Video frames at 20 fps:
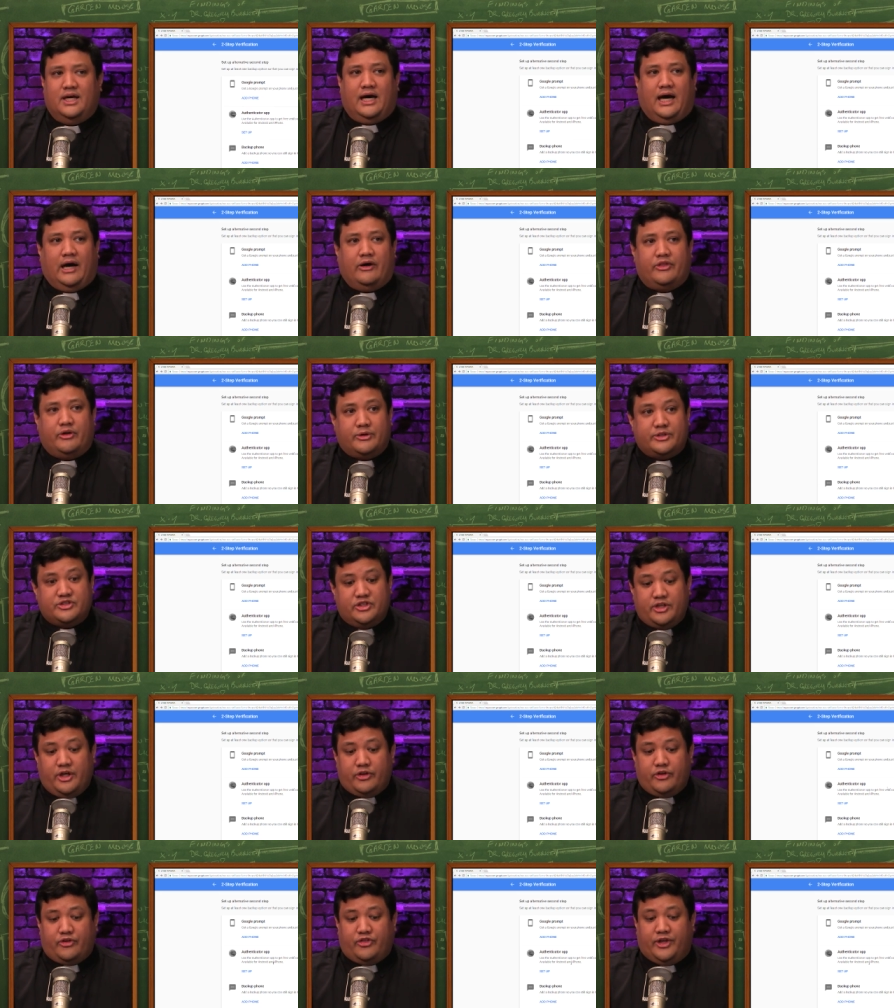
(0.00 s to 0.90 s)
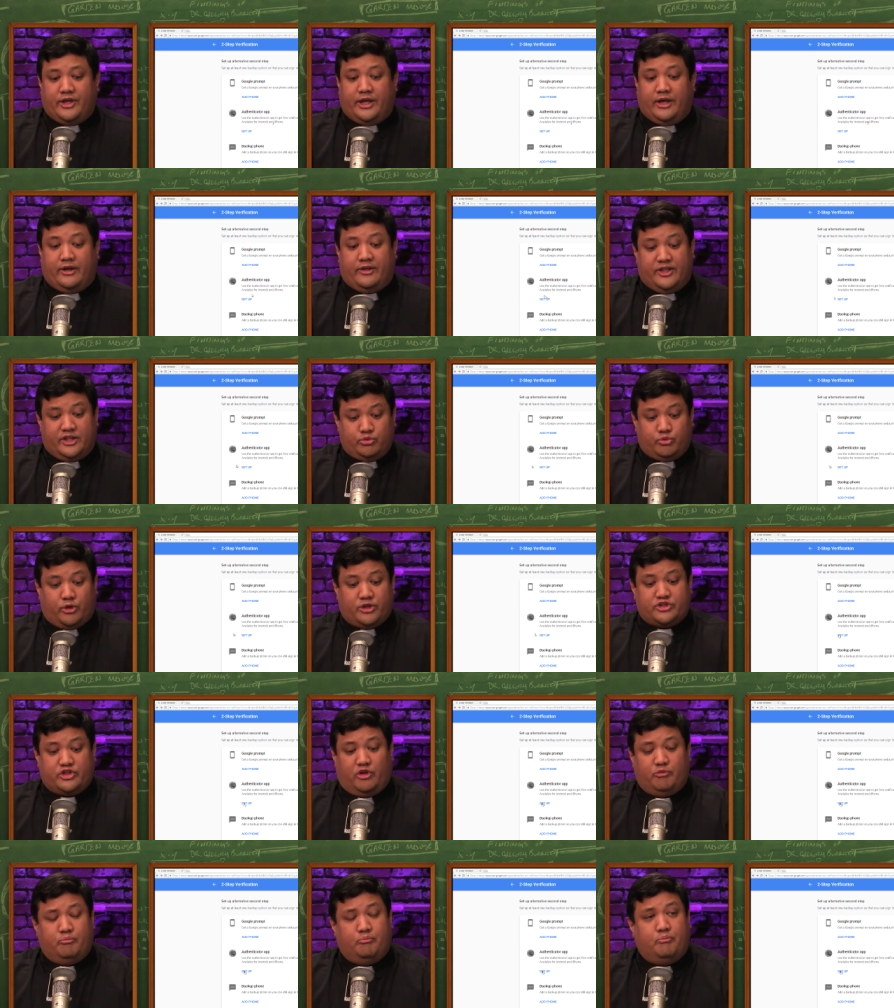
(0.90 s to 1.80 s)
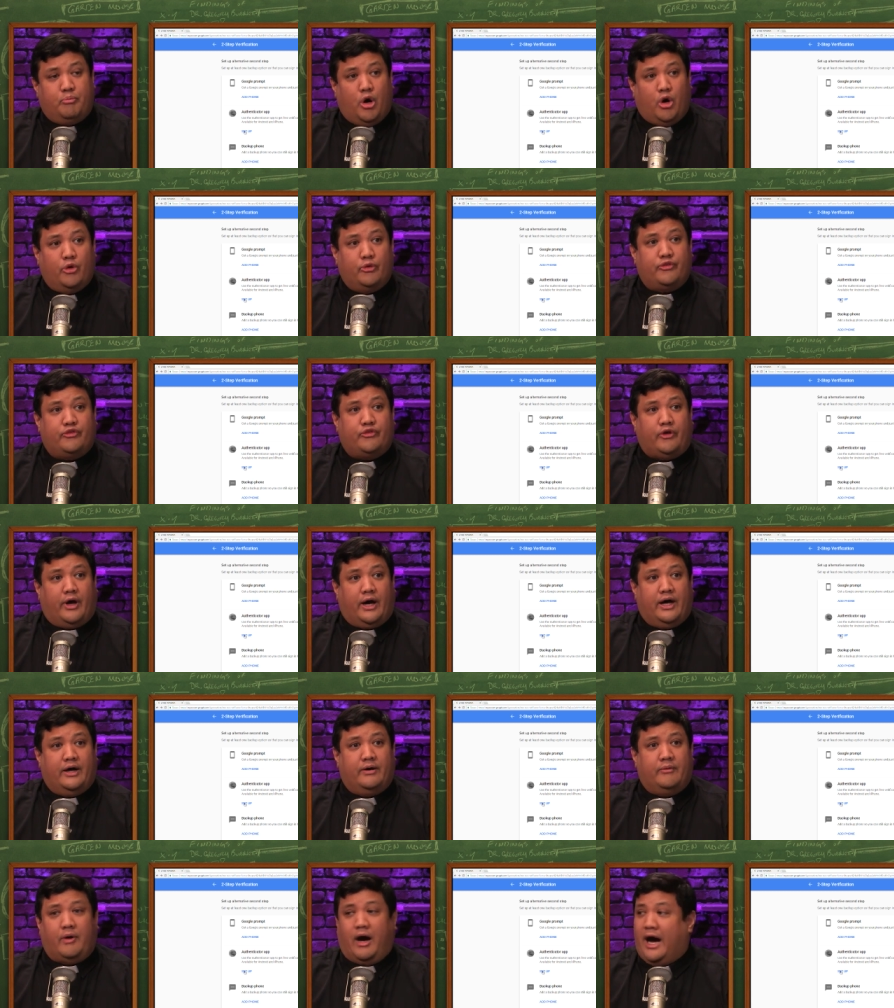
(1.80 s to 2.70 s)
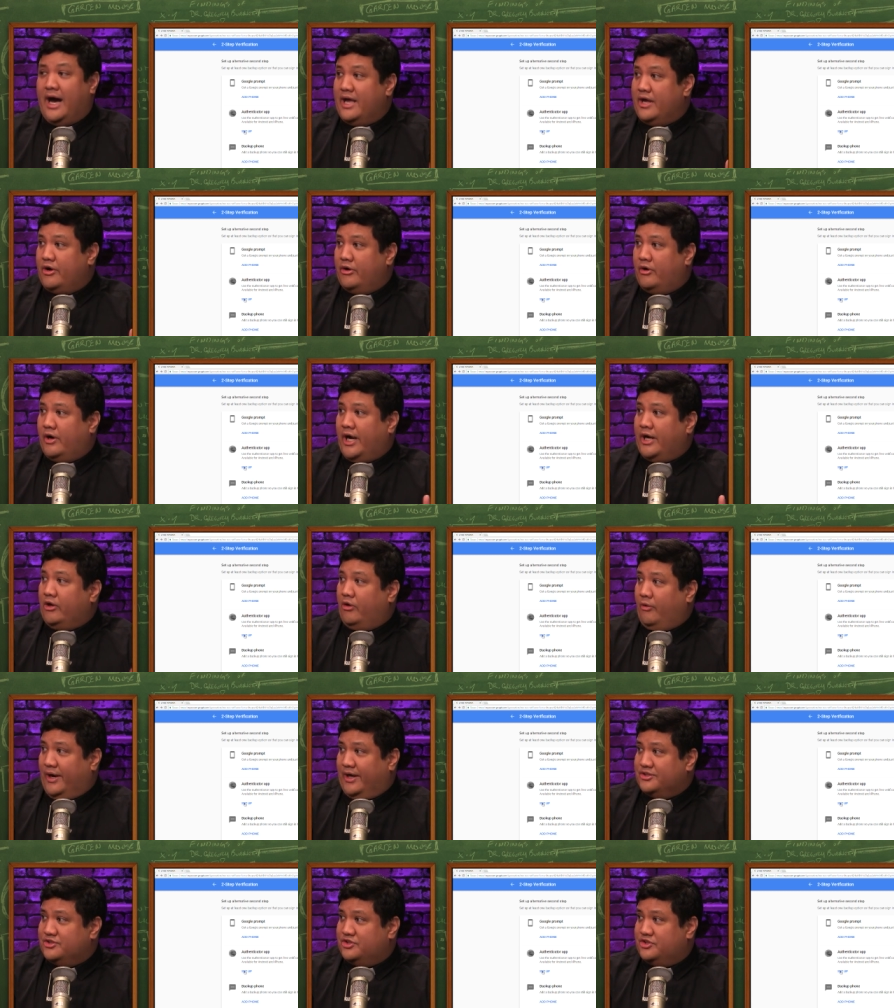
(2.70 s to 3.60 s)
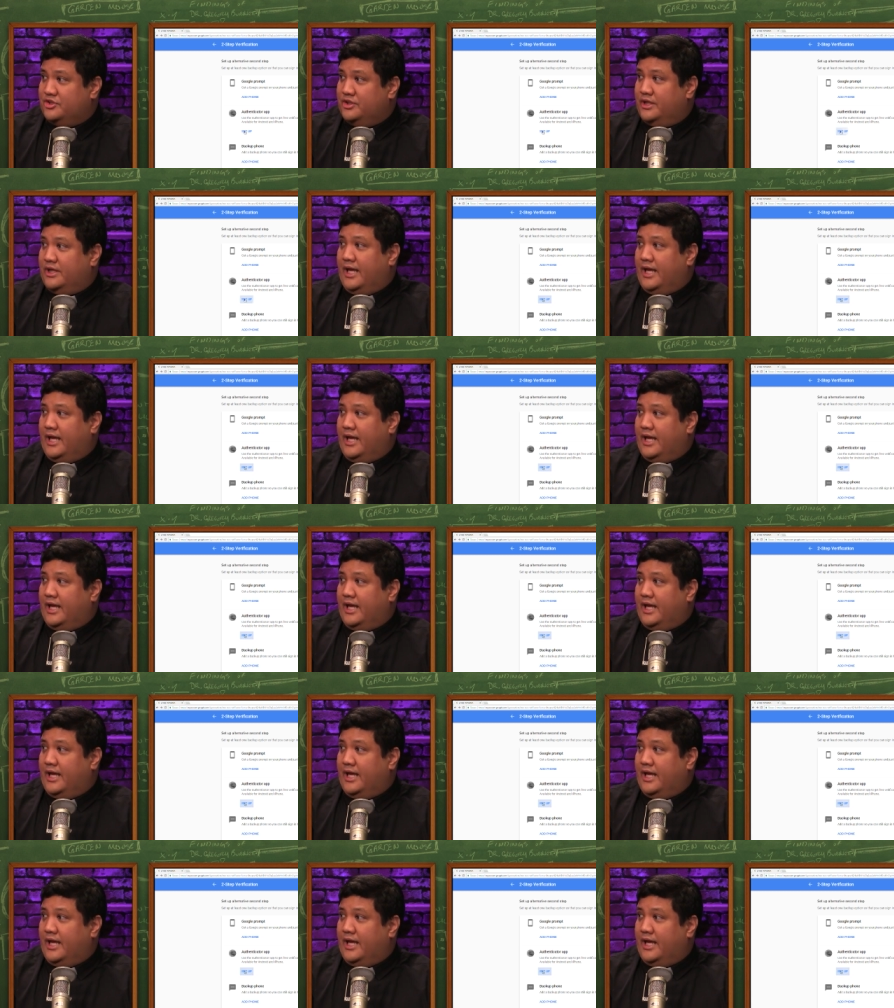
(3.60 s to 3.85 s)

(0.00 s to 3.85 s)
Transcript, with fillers: Uh, there is another thing here. This works on both uh, iOS